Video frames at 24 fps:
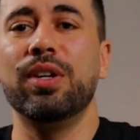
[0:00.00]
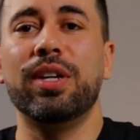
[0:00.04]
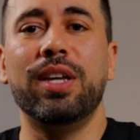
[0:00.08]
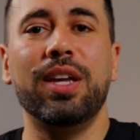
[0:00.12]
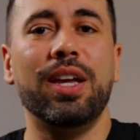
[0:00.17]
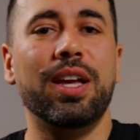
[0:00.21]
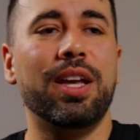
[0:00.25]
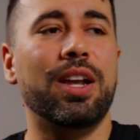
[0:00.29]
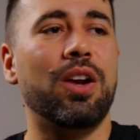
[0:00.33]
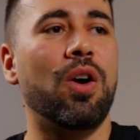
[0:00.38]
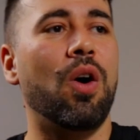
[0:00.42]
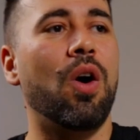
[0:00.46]
You're
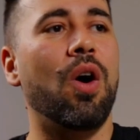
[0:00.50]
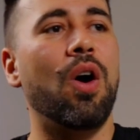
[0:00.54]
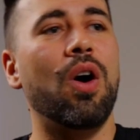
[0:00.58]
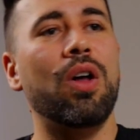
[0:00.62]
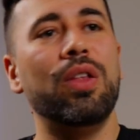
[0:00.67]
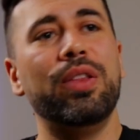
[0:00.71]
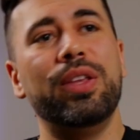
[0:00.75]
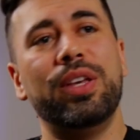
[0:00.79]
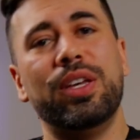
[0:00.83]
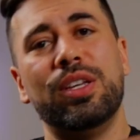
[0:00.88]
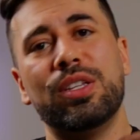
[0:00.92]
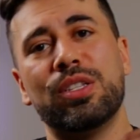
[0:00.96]
looking at
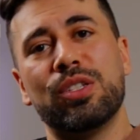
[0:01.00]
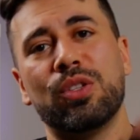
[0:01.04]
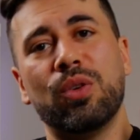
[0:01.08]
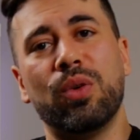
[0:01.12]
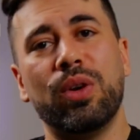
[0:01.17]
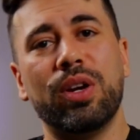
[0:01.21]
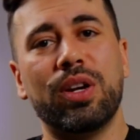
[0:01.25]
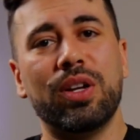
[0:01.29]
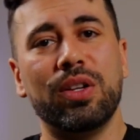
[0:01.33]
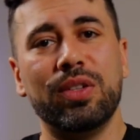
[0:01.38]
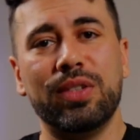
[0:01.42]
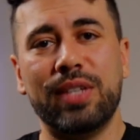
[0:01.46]
all the
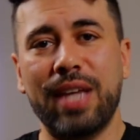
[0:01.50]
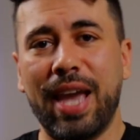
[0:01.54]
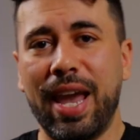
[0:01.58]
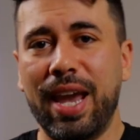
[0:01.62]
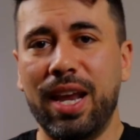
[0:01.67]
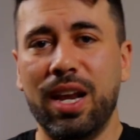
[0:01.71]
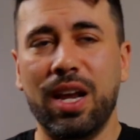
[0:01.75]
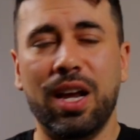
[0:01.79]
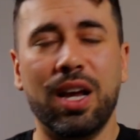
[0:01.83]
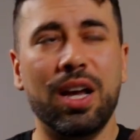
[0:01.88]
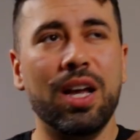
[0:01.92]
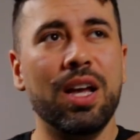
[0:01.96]
historical
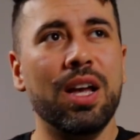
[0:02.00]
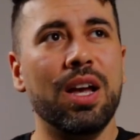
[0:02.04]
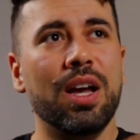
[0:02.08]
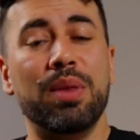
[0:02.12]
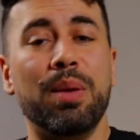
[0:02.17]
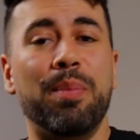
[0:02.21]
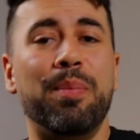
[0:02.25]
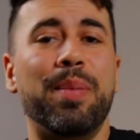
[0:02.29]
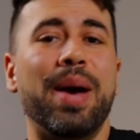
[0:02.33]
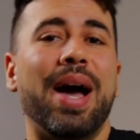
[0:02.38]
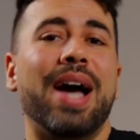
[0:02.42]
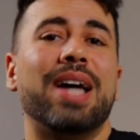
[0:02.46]
data
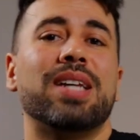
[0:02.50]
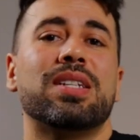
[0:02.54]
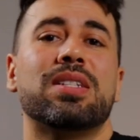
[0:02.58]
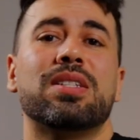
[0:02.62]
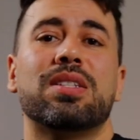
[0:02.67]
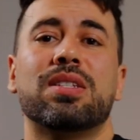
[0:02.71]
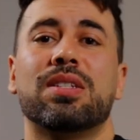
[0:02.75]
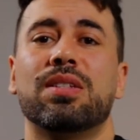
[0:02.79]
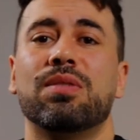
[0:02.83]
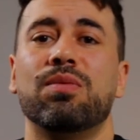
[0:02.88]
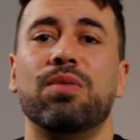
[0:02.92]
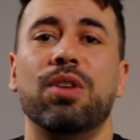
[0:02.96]
from the
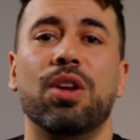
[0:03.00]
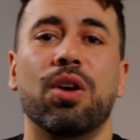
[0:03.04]
past,